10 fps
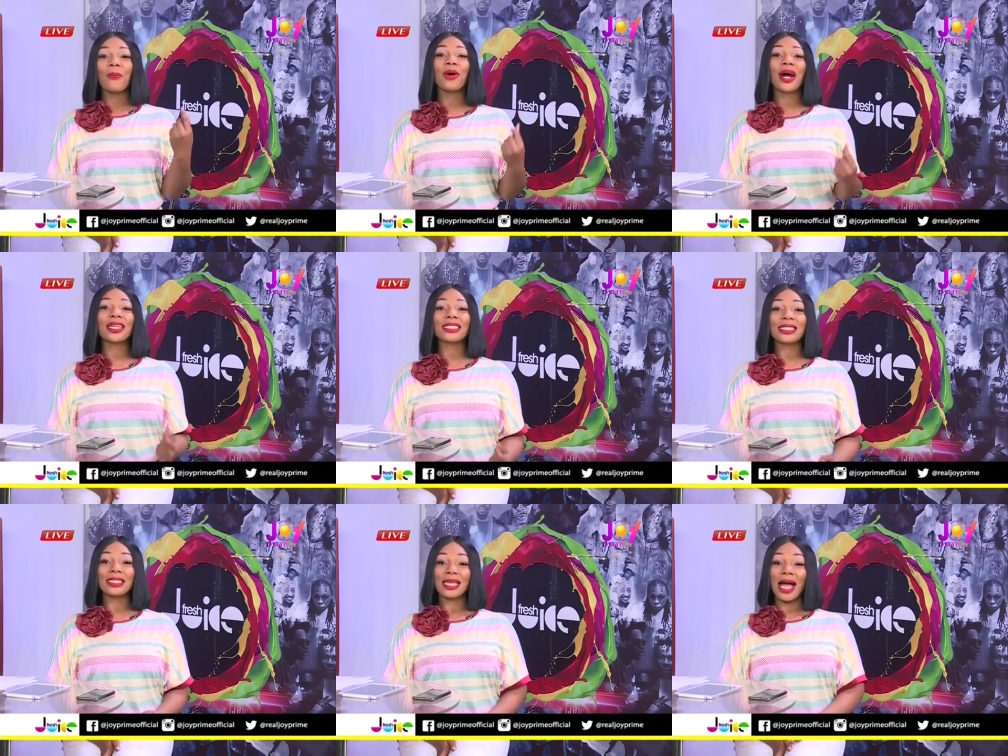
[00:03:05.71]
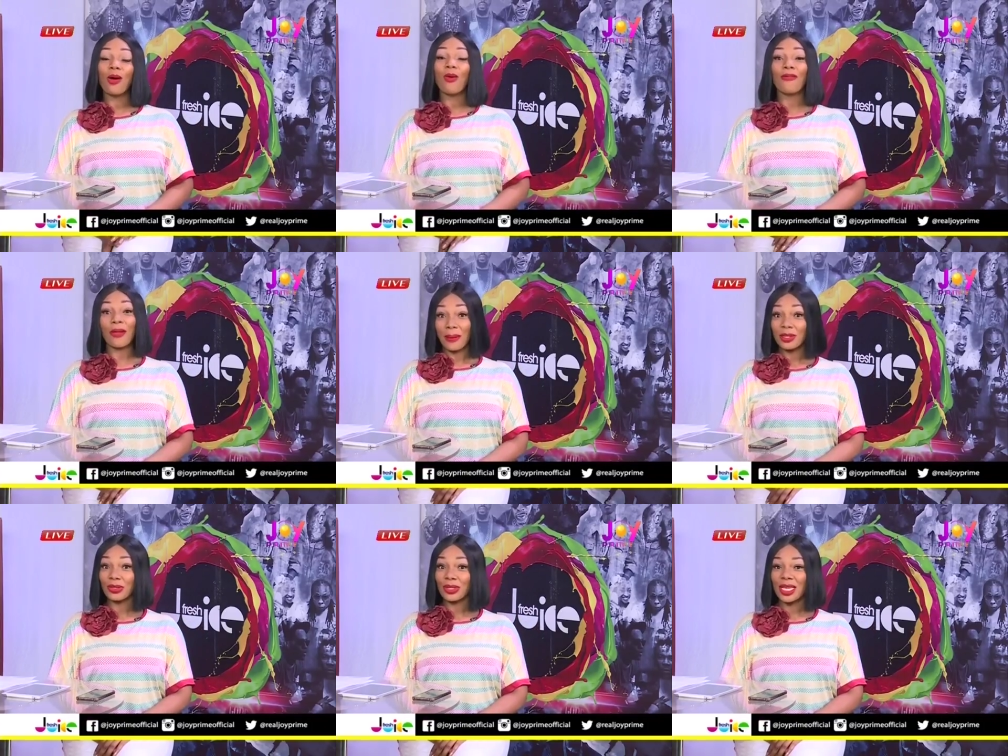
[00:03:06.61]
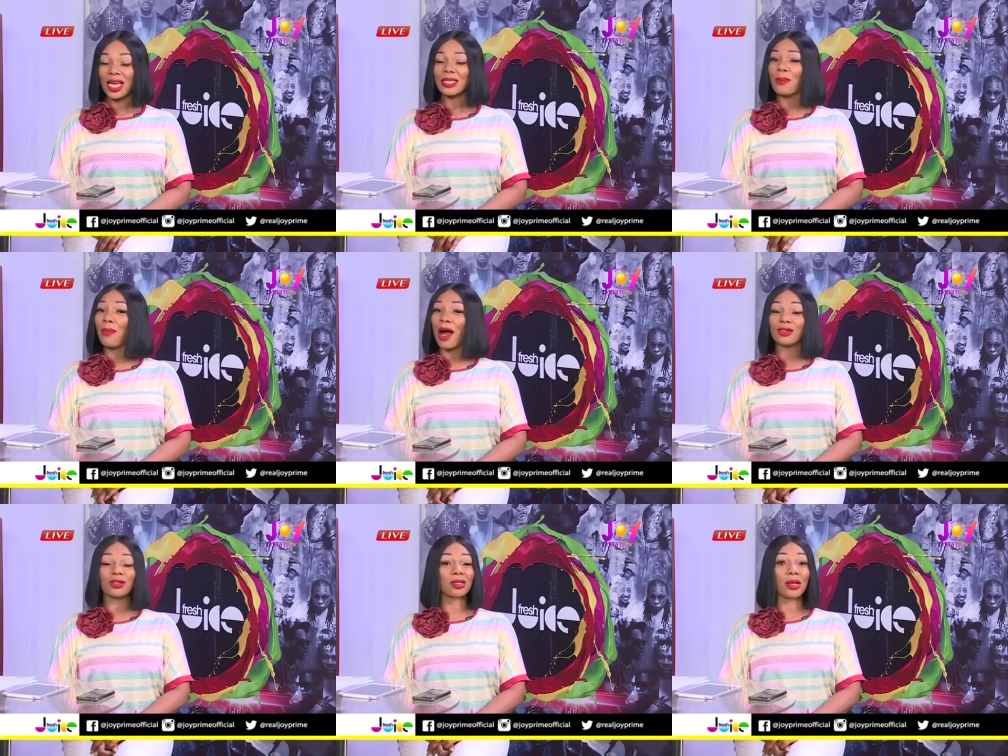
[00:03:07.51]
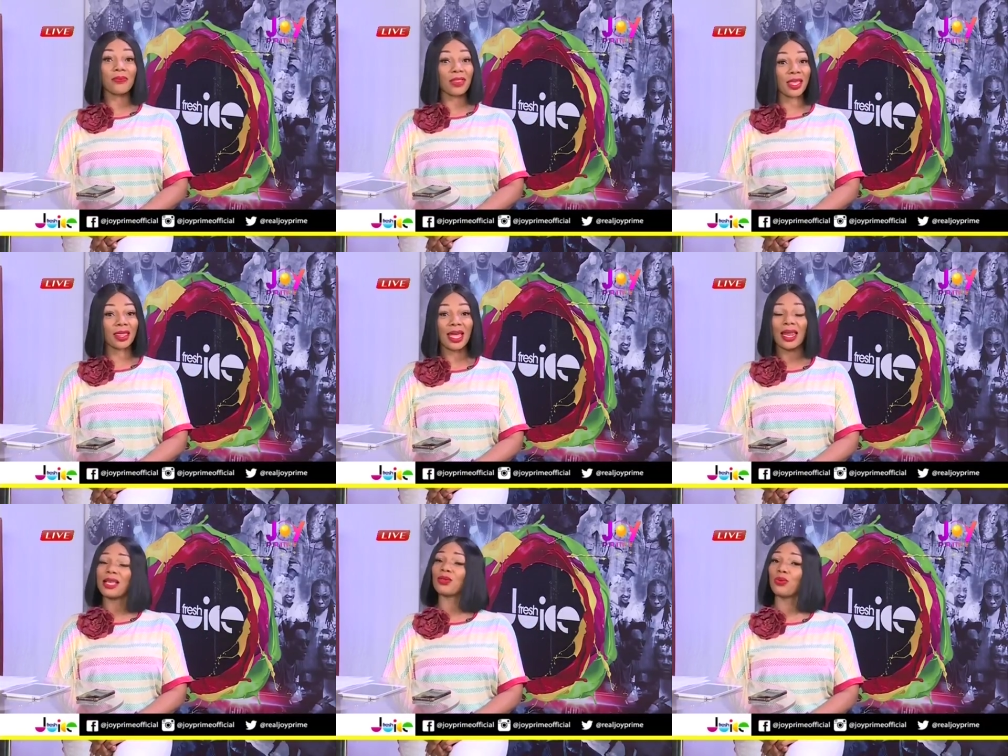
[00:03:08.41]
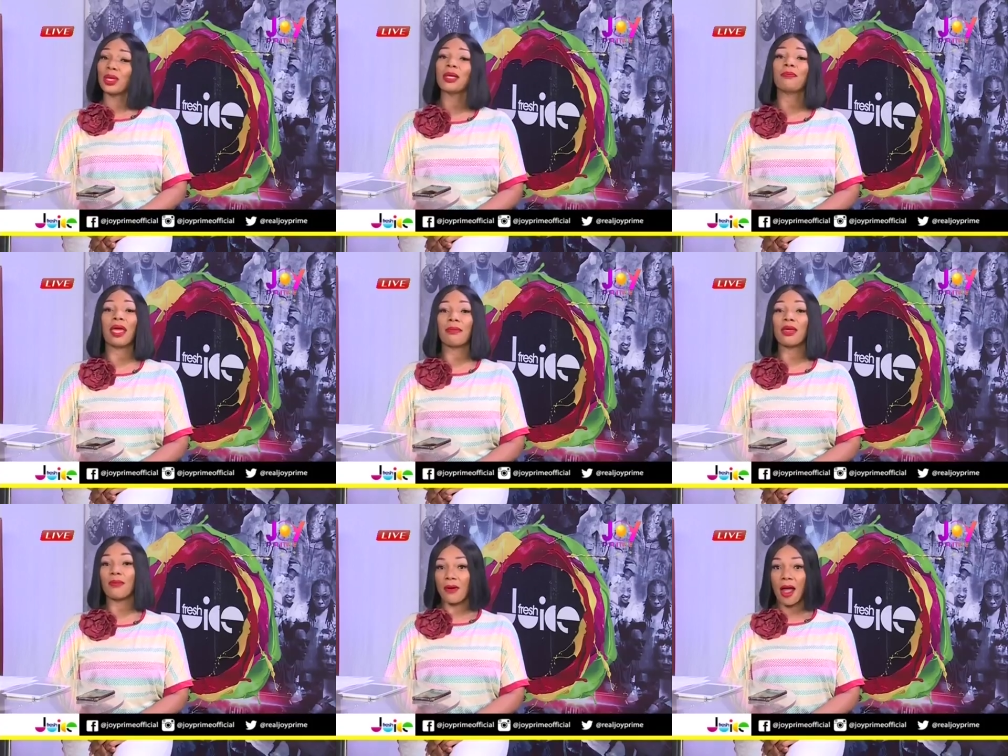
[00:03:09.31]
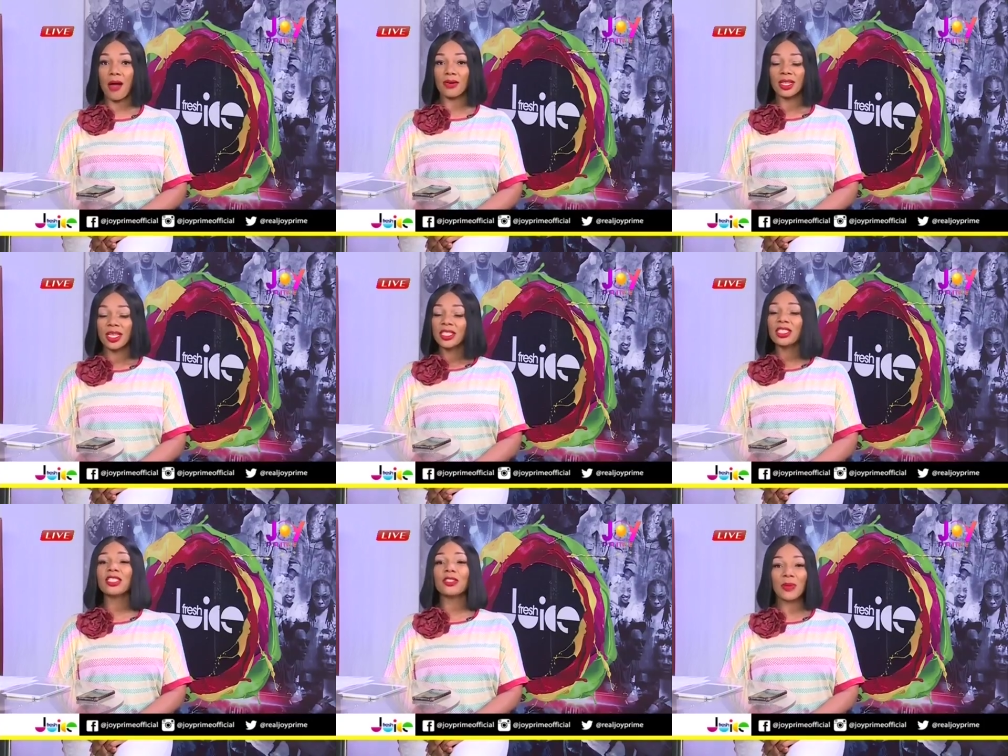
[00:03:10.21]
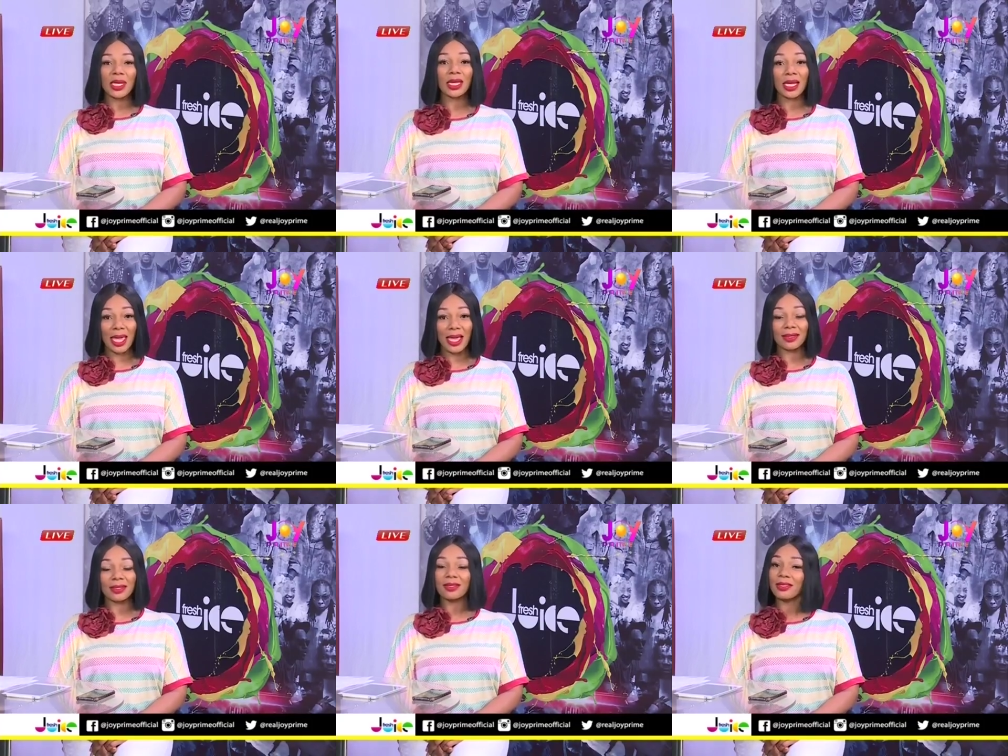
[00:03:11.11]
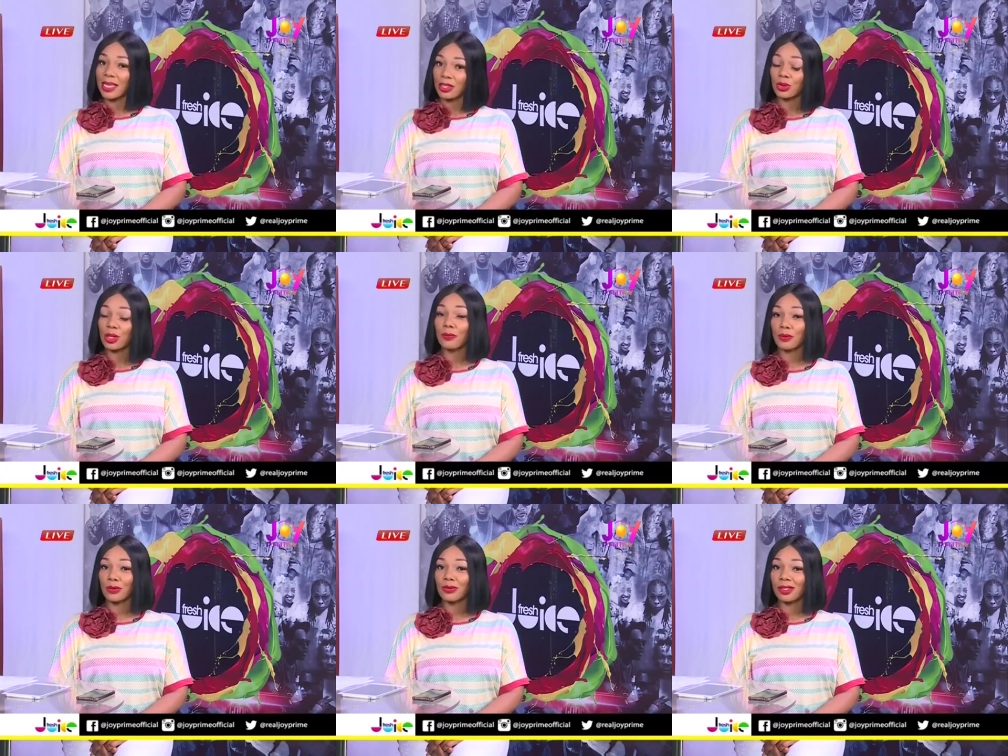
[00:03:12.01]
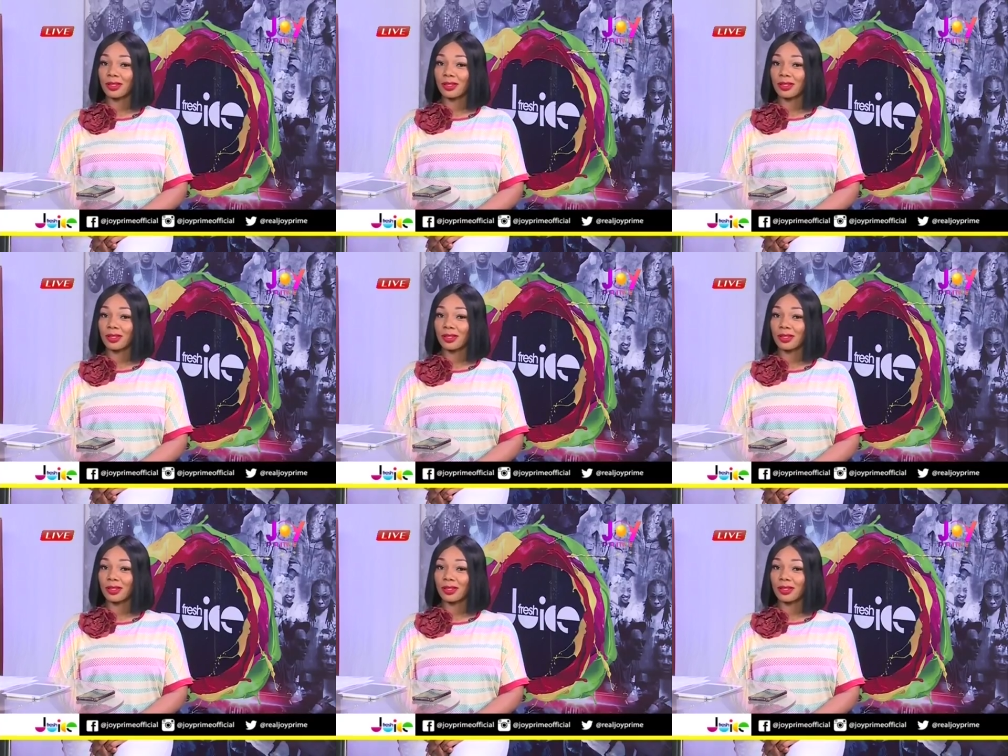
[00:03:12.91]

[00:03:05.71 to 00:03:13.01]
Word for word: But Ahuofe Patri has embarked on something that has really made me proud. She's speaking against sexual abuse.